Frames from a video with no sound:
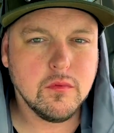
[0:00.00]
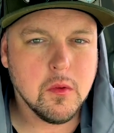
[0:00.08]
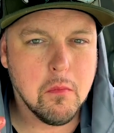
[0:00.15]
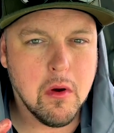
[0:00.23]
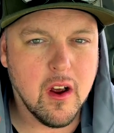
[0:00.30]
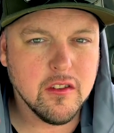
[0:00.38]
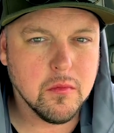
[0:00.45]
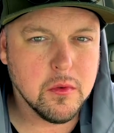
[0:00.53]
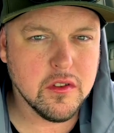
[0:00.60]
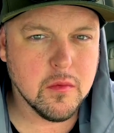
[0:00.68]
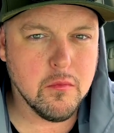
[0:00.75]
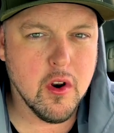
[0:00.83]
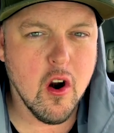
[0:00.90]
Possibly
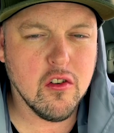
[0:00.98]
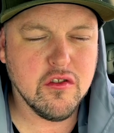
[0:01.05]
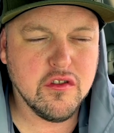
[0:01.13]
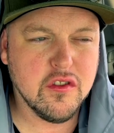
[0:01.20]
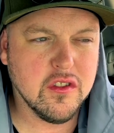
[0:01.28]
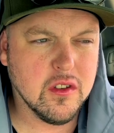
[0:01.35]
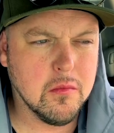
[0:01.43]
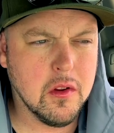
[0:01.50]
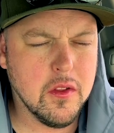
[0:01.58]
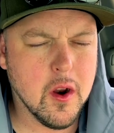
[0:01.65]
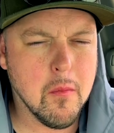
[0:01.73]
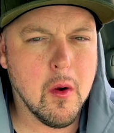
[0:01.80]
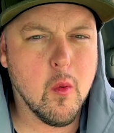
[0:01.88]
some narcissism in
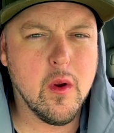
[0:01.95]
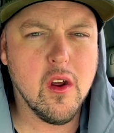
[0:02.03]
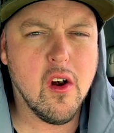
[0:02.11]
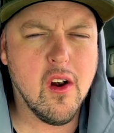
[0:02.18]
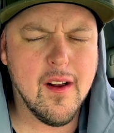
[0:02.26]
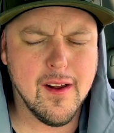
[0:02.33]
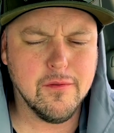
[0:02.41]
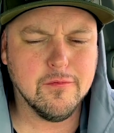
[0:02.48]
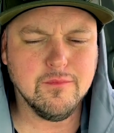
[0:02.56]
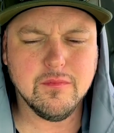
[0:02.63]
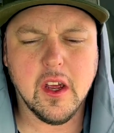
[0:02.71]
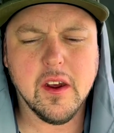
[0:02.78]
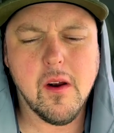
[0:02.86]
there, but we all have,
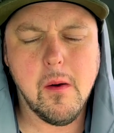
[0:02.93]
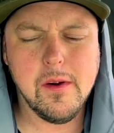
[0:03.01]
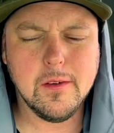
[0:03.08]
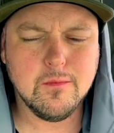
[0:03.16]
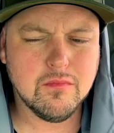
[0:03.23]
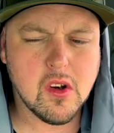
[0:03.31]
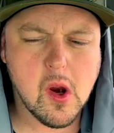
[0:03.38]
like, I mean,